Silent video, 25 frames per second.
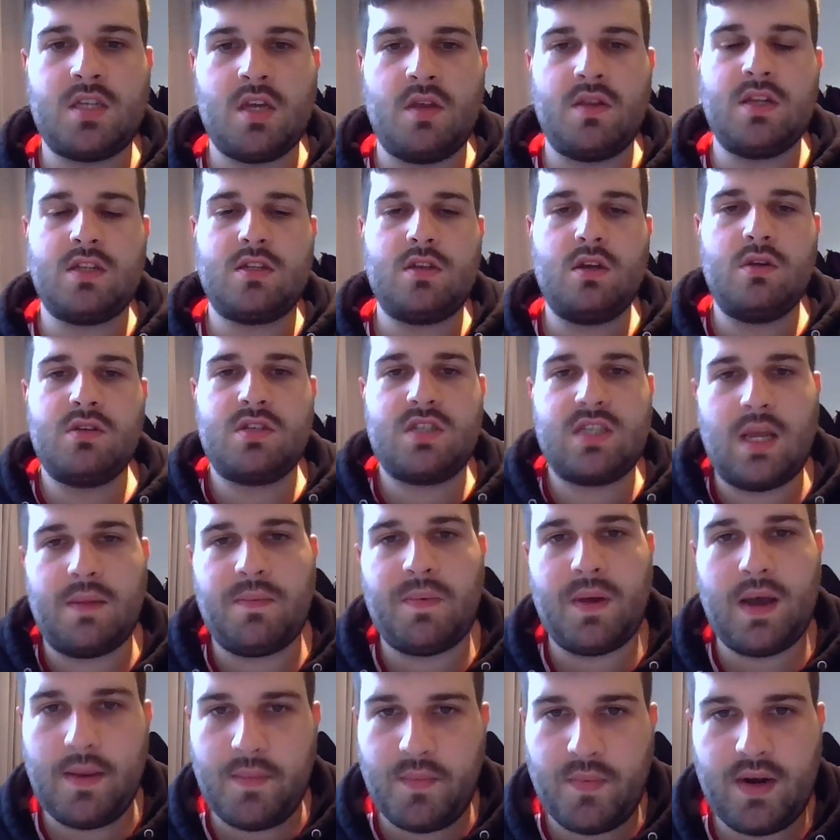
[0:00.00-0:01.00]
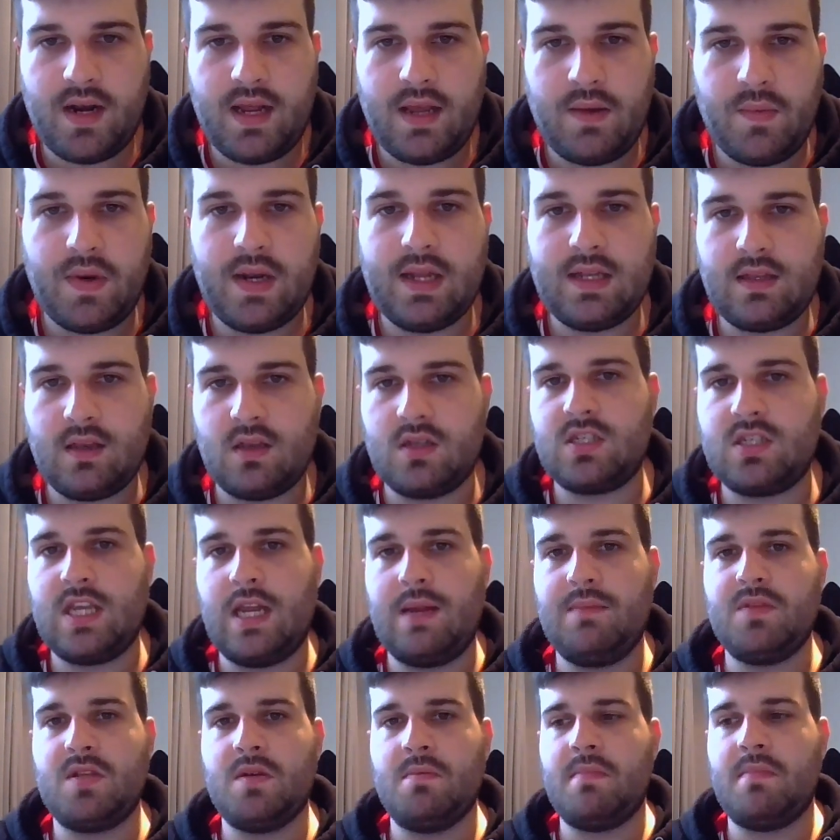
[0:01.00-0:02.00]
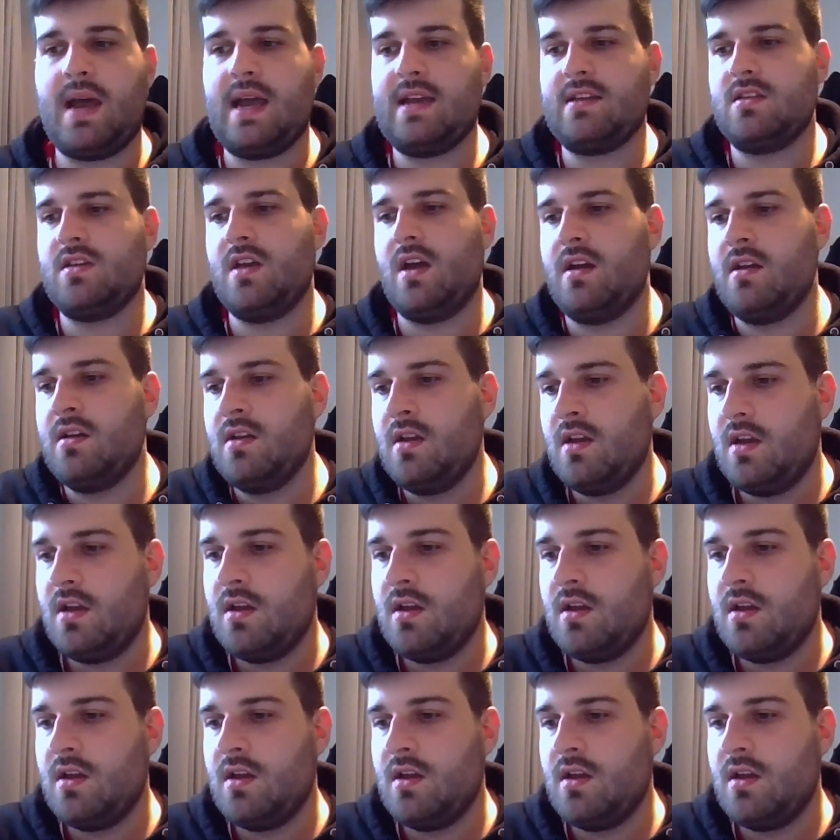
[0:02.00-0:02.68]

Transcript: So they do step up when it does seem to matter.